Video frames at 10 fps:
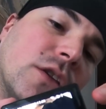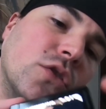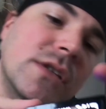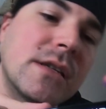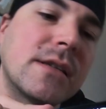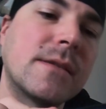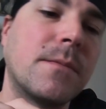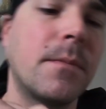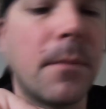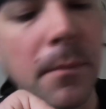use these
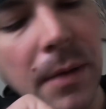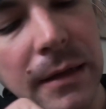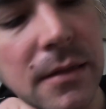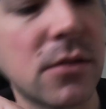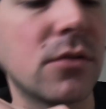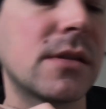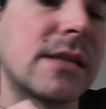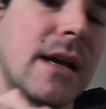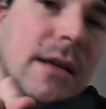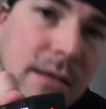buttons on the
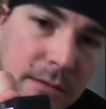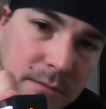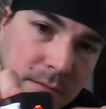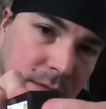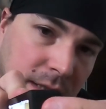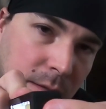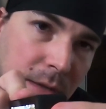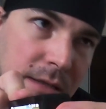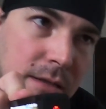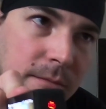side, that
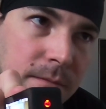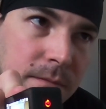button.